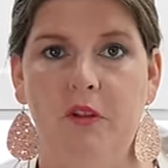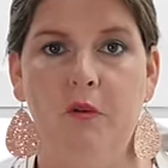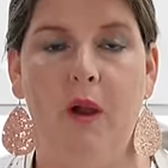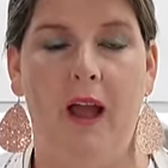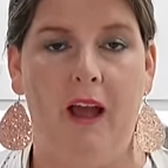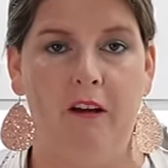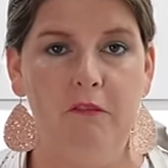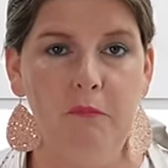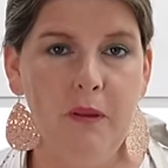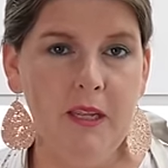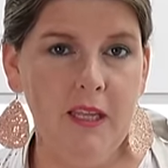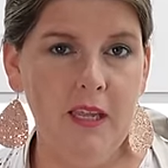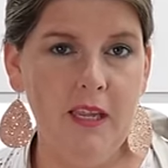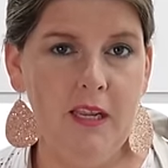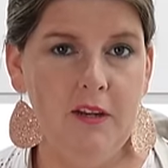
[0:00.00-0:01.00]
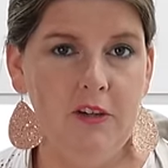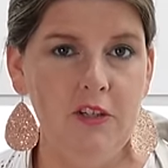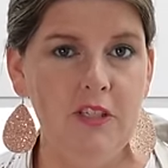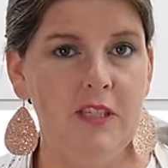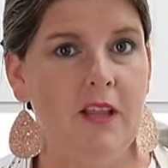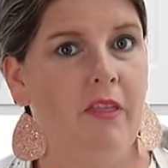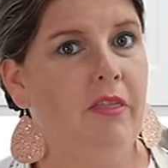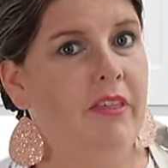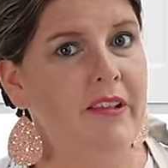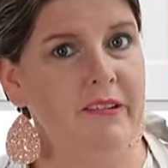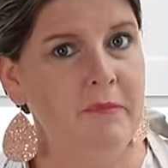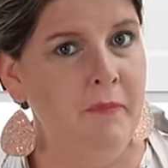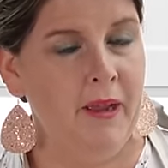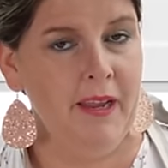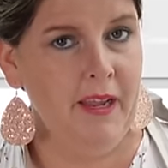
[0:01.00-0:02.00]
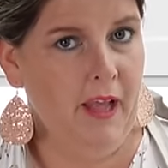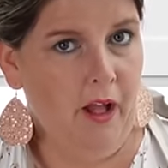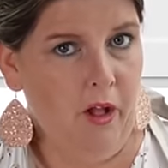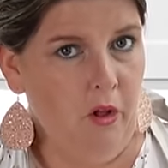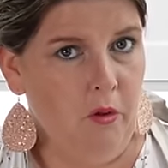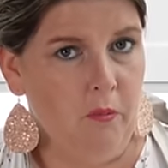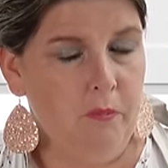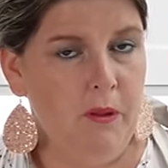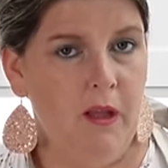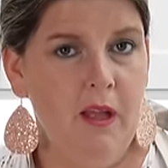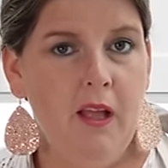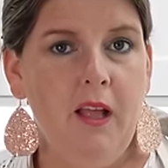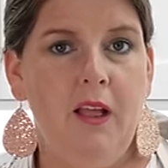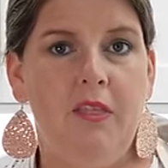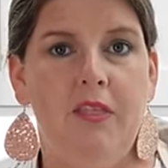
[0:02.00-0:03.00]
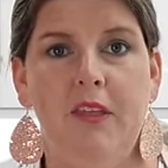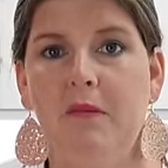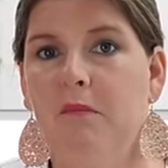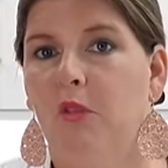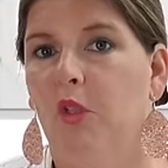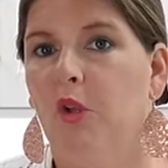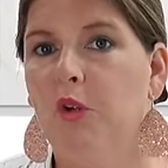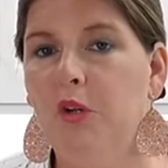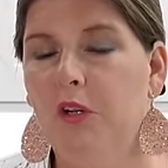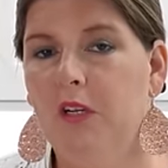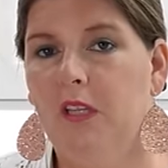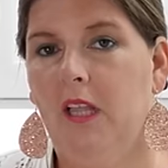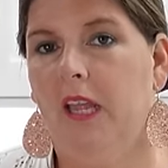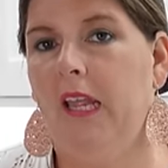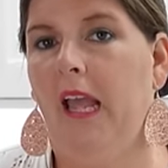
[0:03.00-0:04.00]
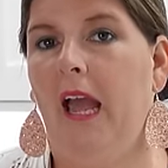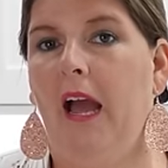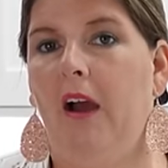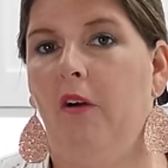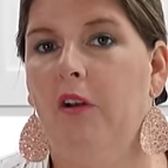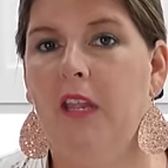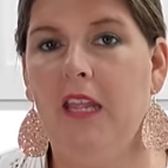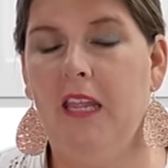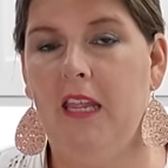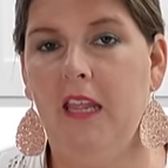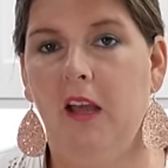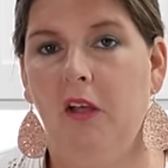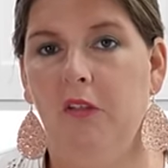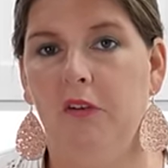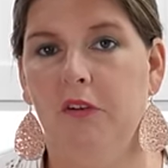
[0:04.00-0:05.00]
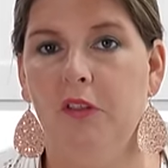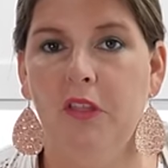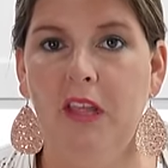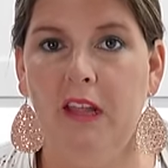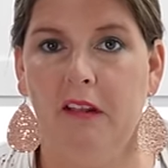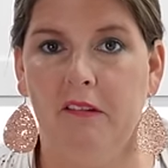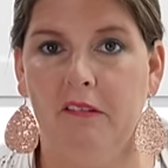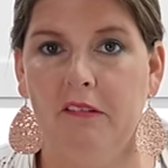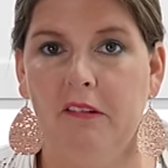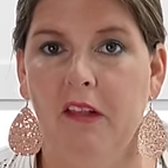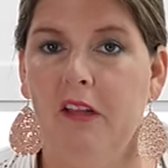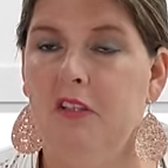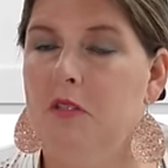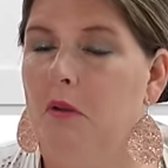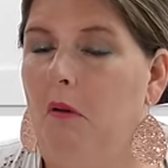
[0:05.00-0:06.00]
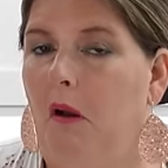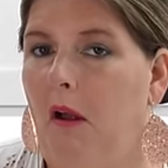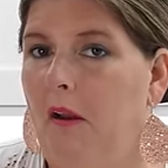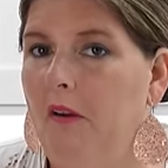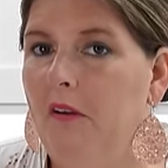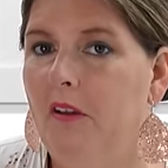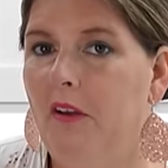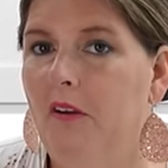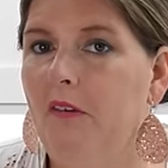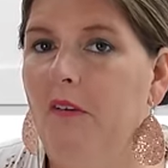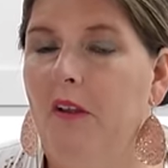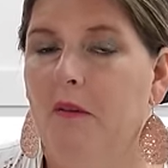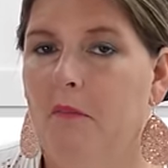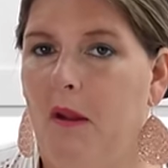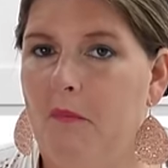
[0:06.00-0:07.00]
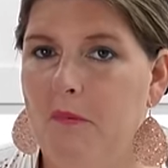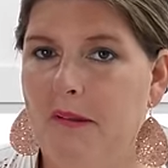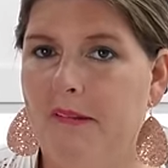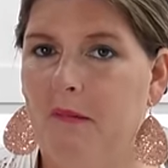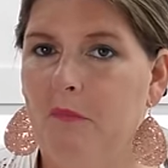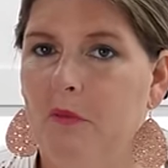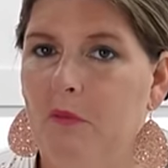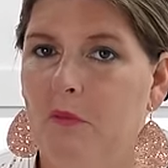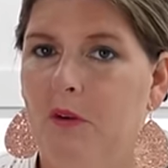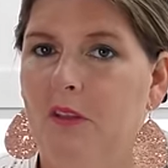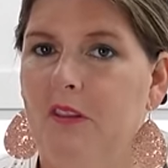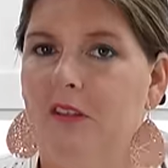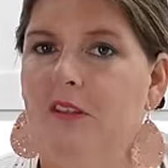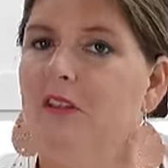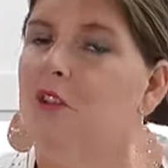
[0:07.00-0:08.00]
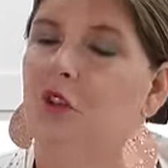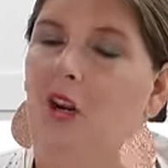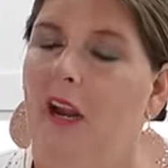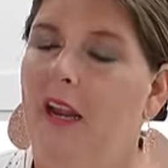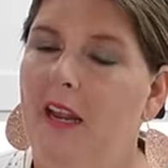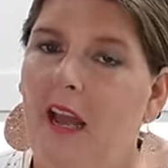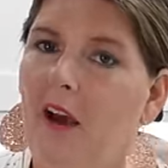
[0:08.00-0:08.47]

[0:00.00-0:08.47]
you have picky eaters, this might help them learn like how to eat other things. So I don't know, it might be something worth them to try